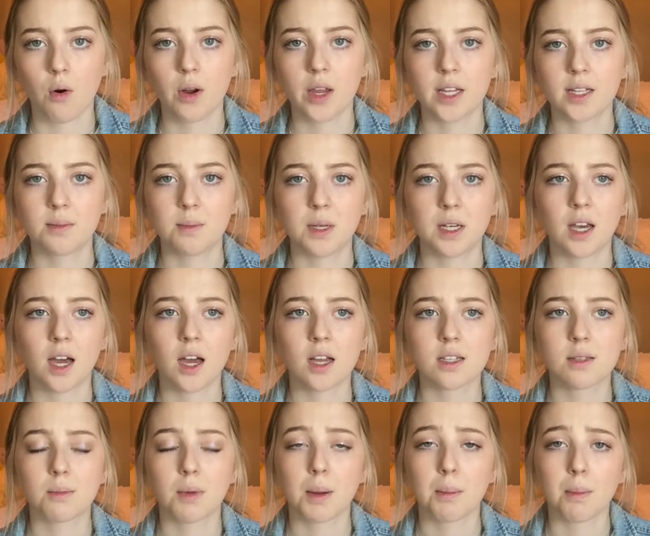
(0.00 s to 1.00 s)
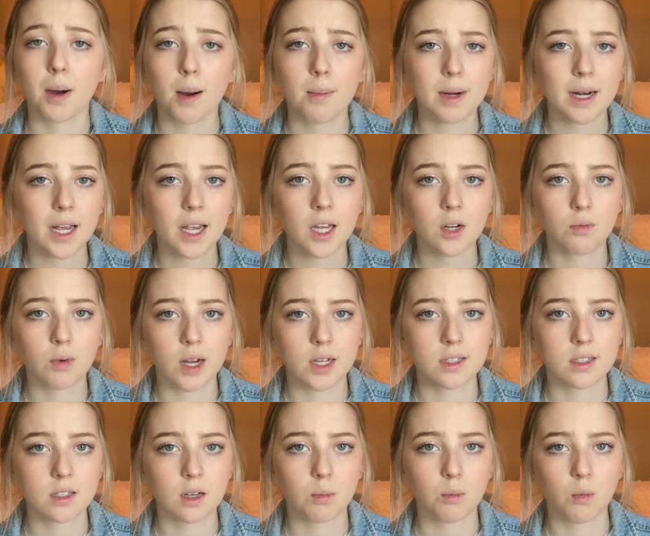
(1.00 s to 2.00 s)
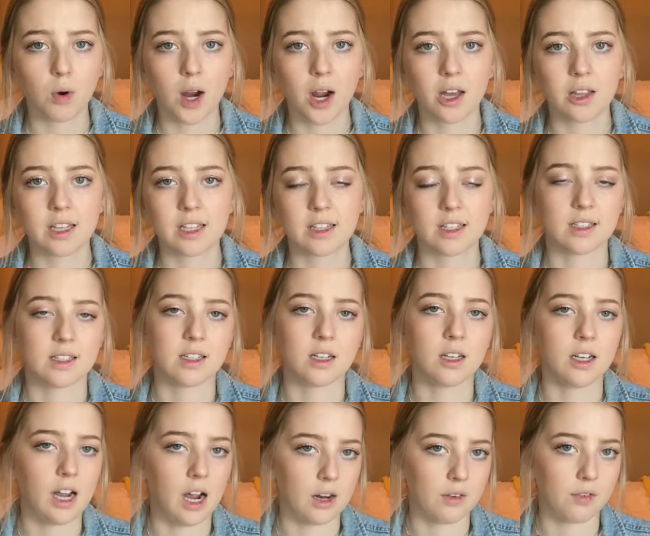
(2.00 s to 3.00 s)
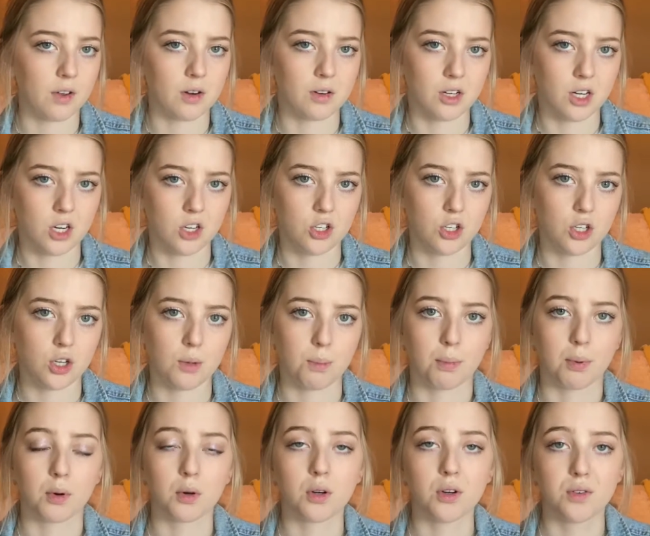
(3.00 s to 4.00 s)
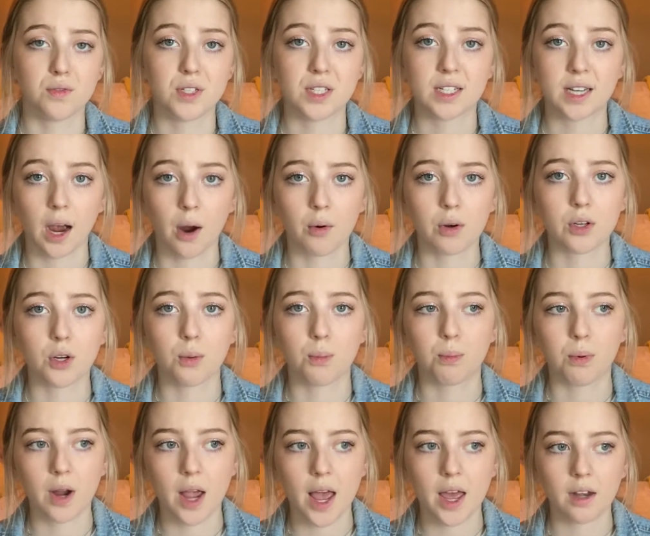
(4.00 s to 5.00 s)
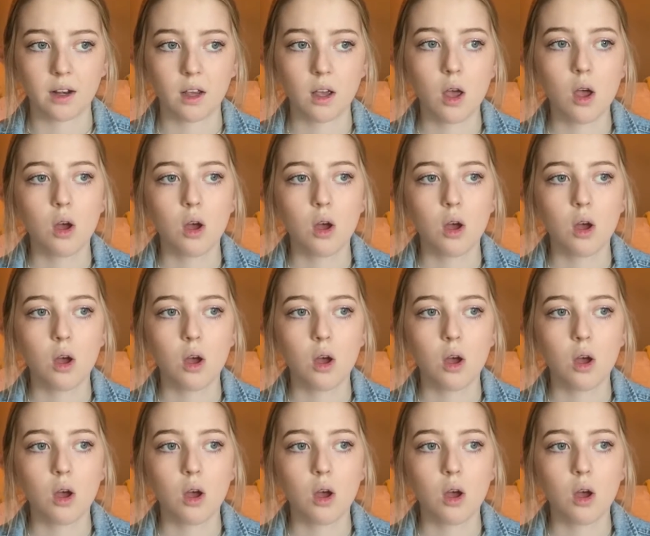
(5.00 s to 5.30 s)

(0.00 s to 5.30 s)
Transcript: is because my mom and I had read somewhere that the Celiac Foundation approved sourdough bread